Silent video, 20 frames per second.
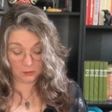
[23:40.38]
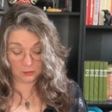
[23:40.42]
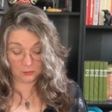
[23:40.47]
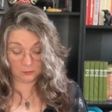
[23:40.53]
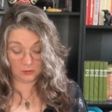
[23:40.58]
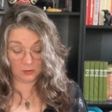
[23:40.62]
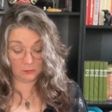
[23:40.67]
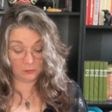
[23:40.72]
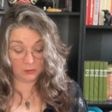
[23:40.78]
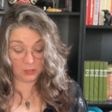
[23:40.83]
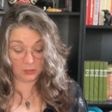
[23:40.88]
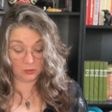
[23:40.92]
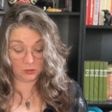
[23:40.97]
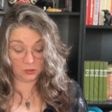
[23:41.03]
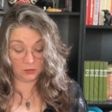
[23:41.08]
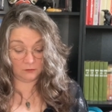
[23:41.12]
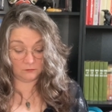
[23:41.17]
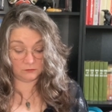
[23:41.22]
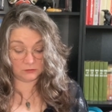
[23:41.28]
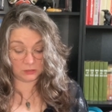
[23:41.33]
Maybe I
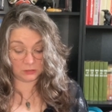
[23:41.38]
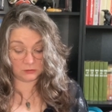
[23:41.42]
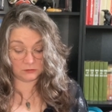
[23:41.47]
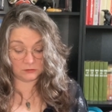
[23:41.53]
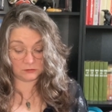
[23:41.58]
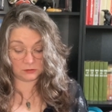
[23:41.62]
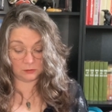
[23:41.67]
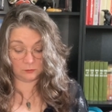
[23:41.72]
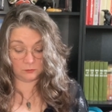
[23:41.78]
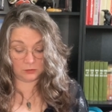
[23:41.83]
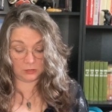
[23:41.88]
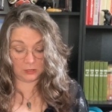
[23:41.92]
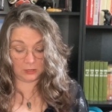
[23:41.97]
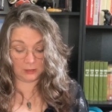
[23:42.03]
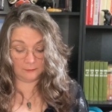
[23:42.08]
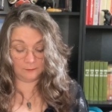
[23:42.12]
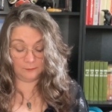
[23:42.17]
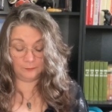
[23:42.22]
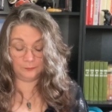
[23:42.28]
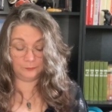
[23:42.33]
could have done
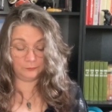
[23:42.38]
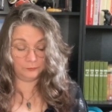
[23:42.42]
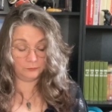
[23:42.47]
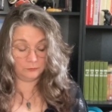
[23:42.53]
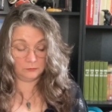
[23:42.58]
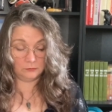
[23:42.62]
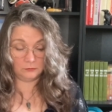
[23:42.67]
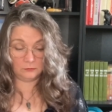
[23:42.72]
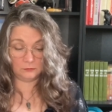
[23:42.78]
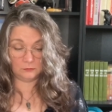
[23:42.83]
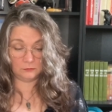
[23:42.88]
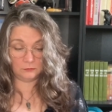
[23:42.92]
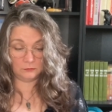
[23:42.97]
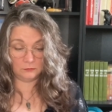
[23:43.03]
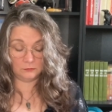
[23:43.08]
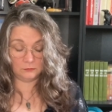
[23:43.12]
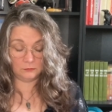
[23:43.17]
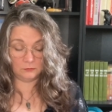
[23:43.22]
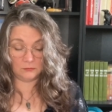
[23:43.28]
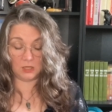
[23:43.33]
something.
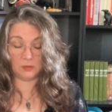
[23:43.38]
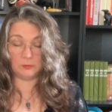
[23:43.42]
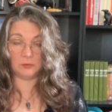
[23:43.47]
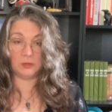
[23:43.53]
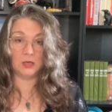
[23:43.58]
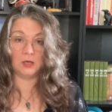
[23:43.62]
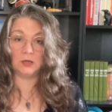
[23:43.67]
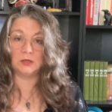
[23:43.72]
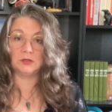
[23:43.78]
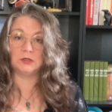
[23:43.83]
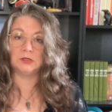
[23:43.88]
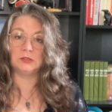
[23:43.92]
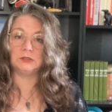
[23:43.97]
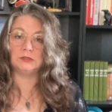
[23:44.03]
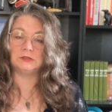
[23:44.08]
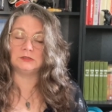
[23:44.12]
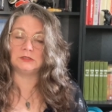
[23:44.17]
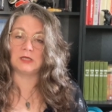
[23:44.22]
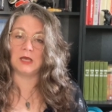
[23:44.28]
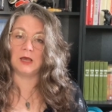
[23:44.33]
Maybe I
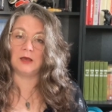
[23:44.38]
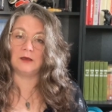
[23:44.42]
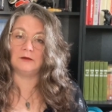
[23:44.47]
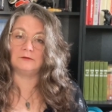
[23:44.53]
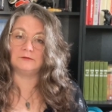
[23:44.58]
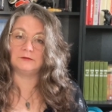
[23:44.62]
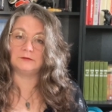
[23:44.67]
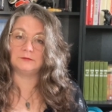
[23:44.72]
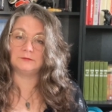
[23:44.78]
couldn't have.